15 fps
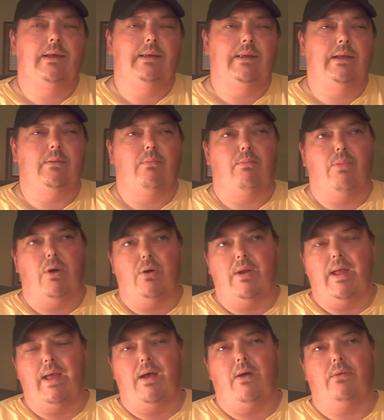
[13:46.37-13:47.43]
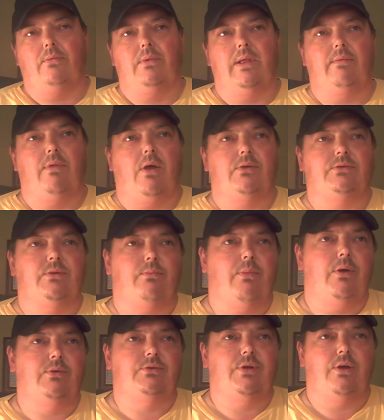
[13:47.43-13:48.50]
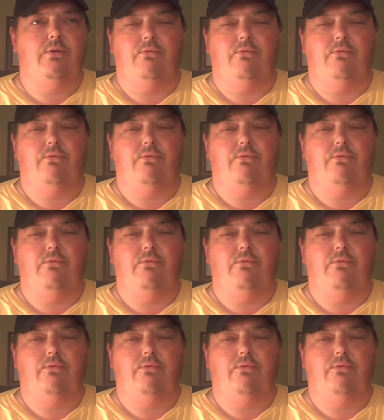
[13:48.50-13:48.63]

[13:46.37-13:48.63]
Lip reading: getting burnt out, and they've lost their mojo.